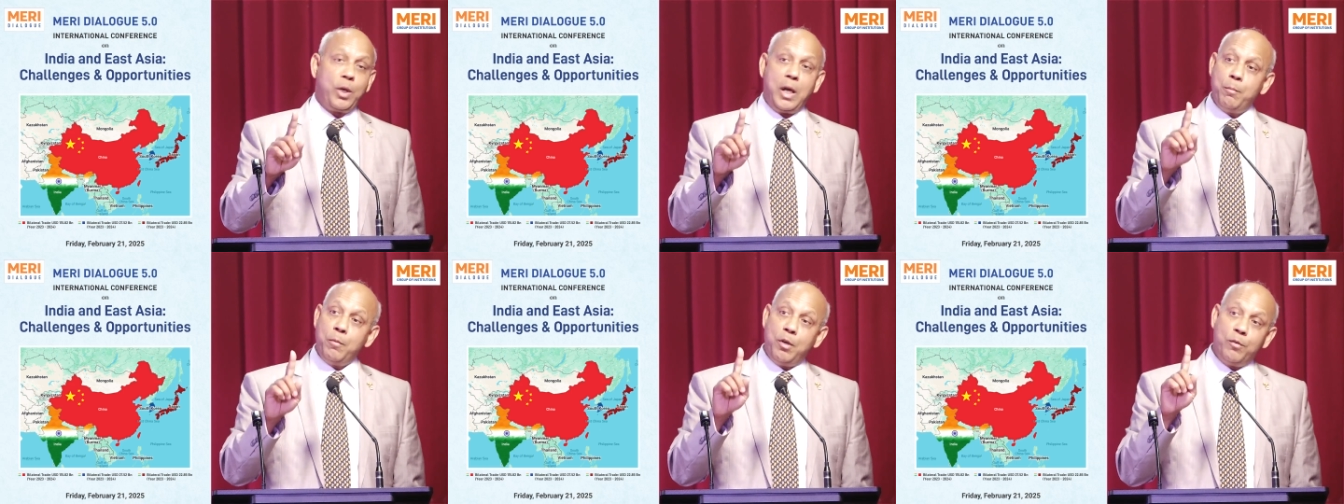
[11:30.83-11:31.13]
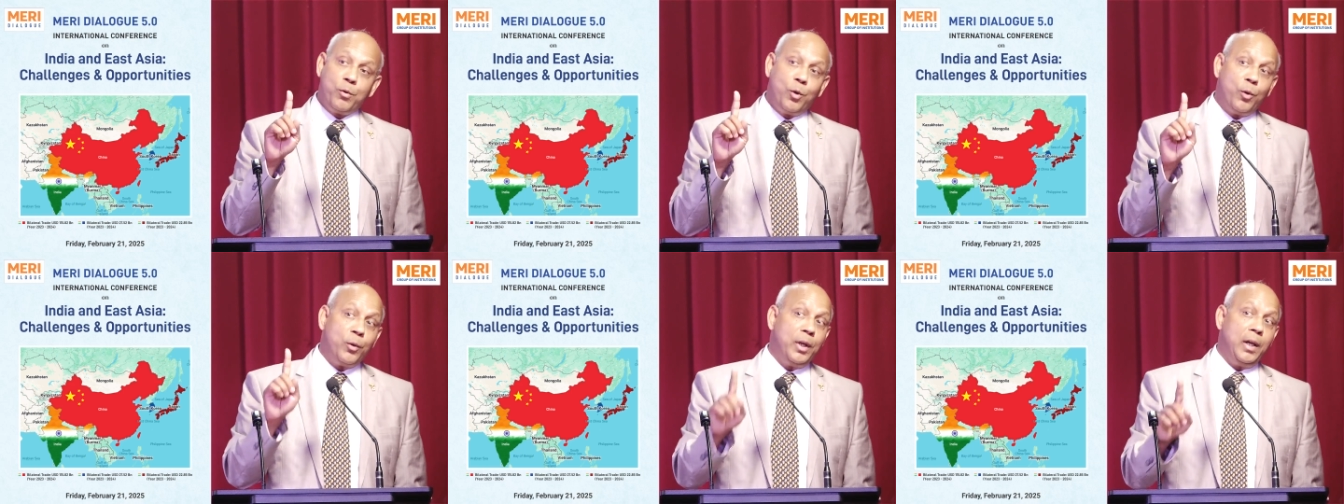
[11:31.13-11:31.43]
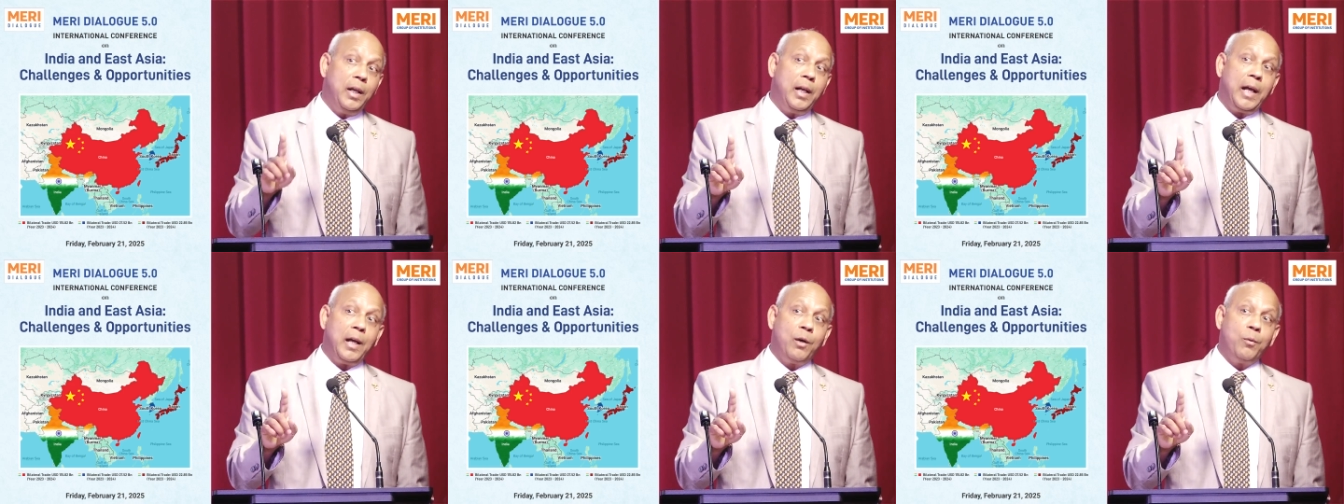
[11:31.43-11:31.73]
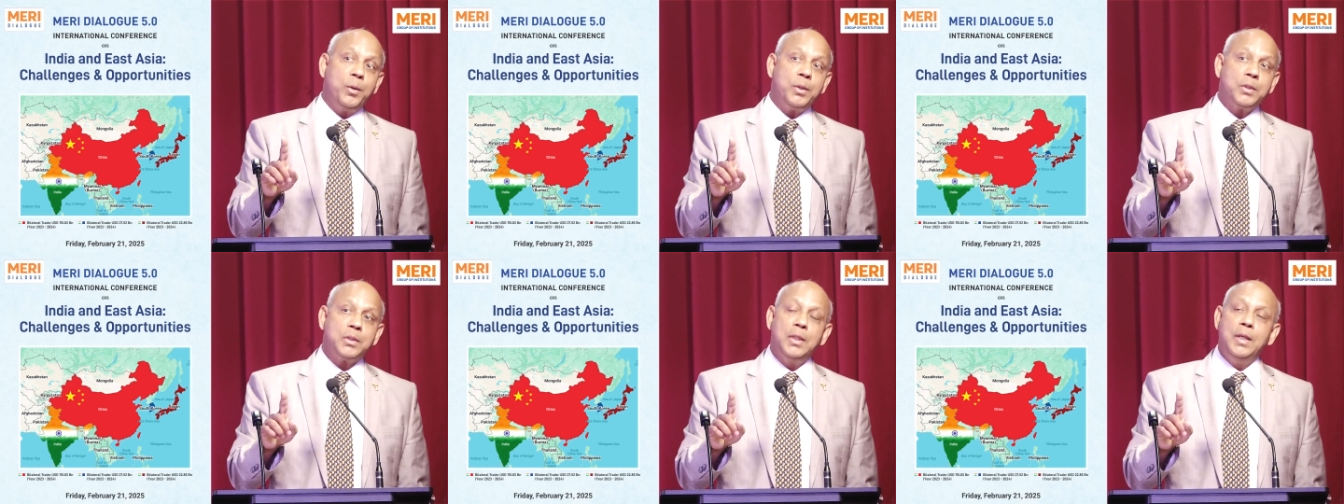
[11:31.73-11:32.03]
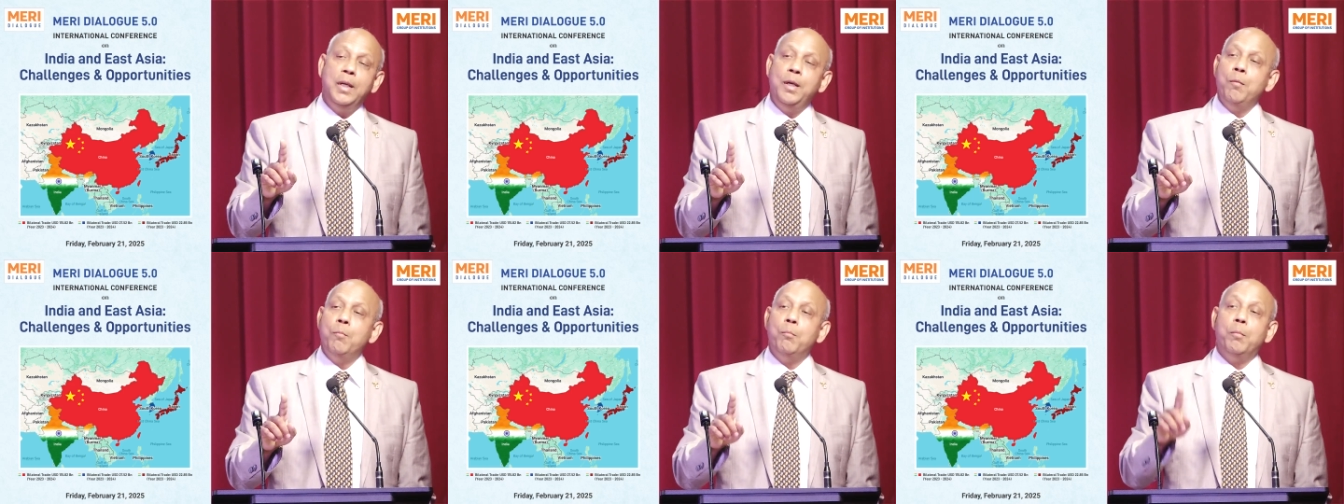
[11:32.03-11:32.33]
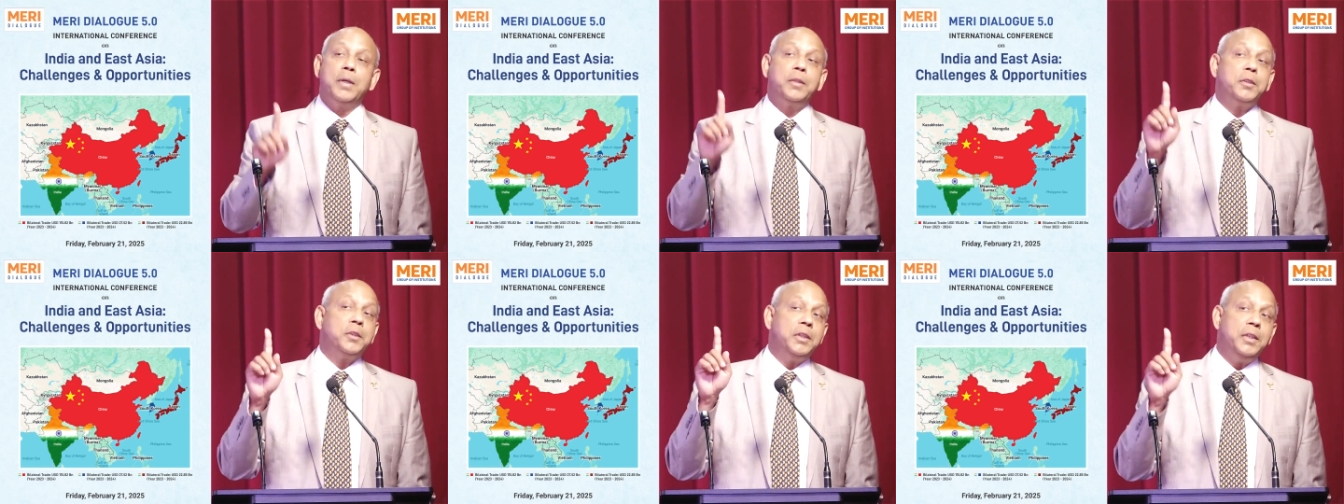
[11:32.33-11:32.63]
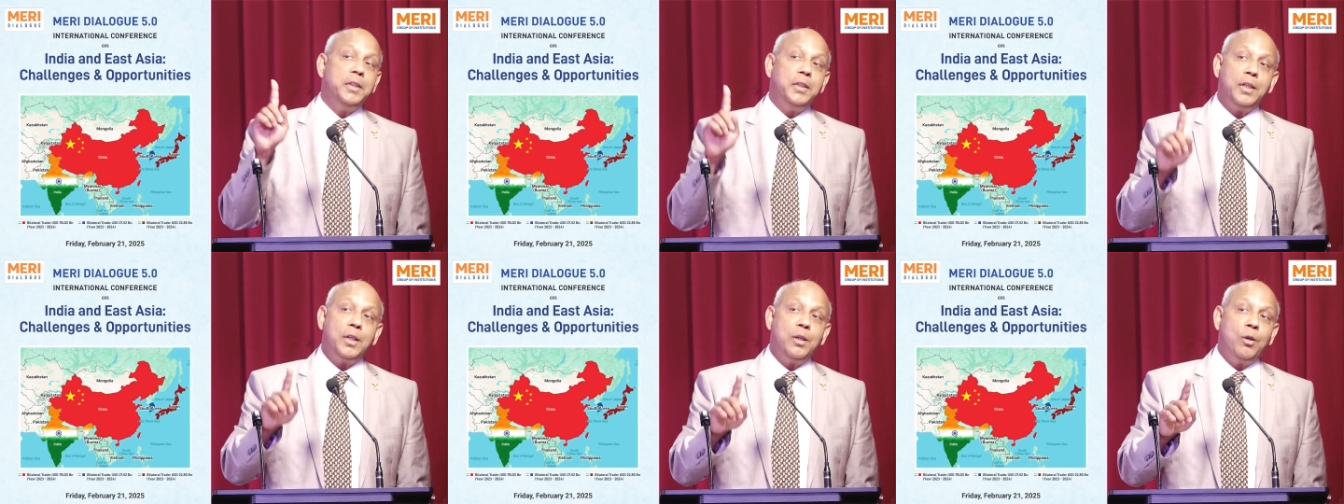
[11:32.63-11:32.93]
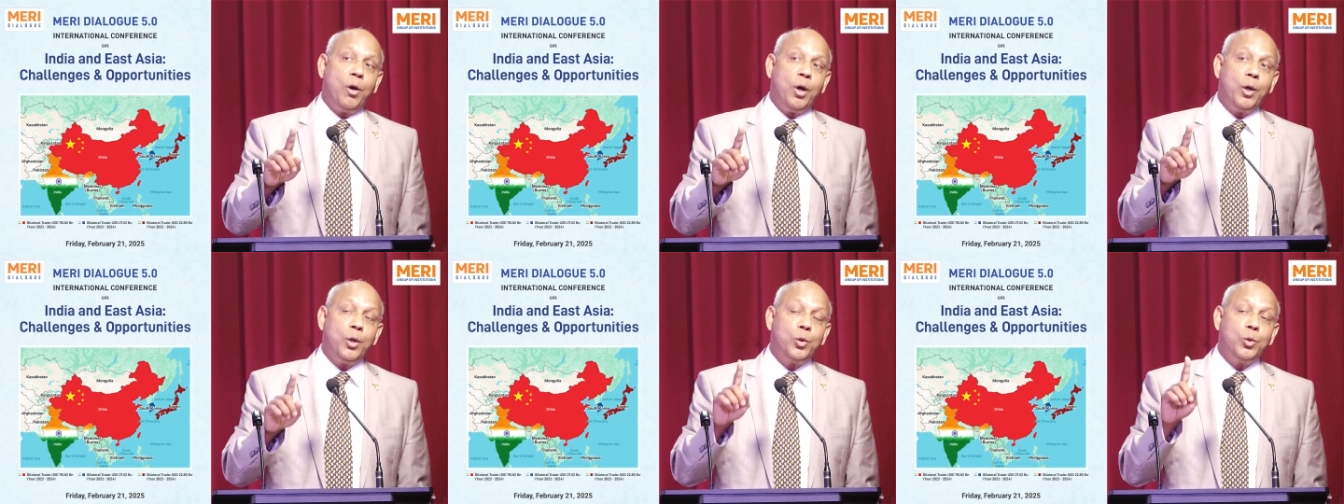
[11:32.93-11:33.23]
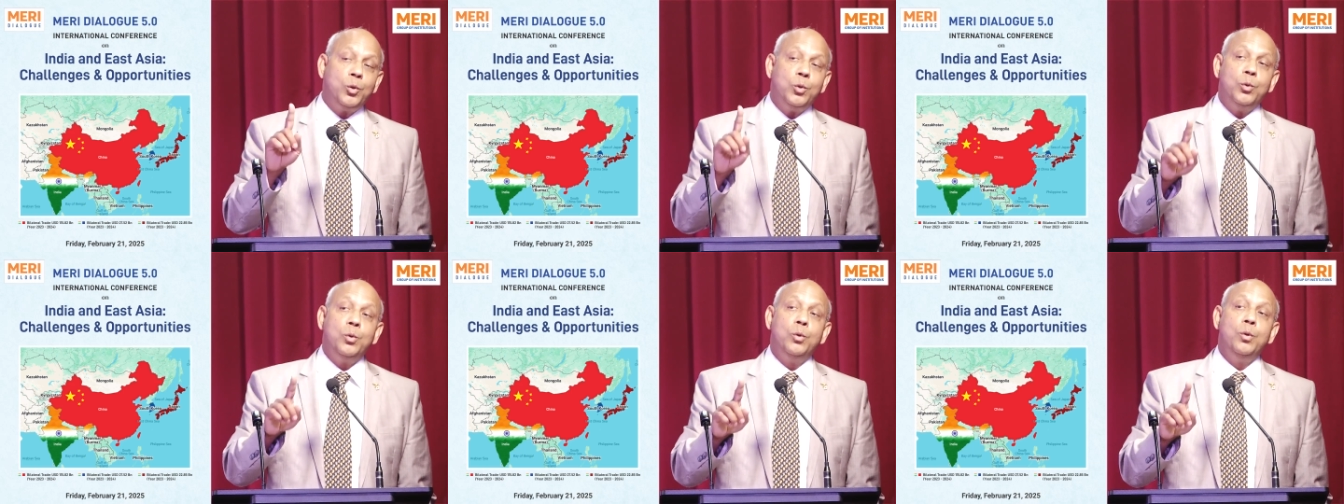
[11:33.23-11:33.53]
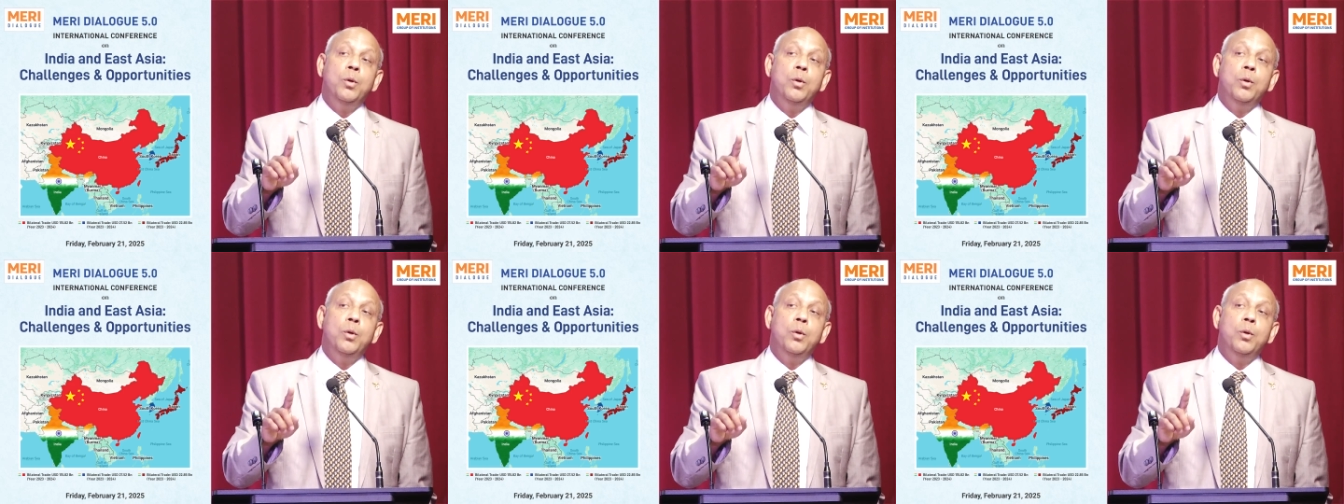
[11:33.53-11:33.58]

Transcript: of Korean language, but she did not do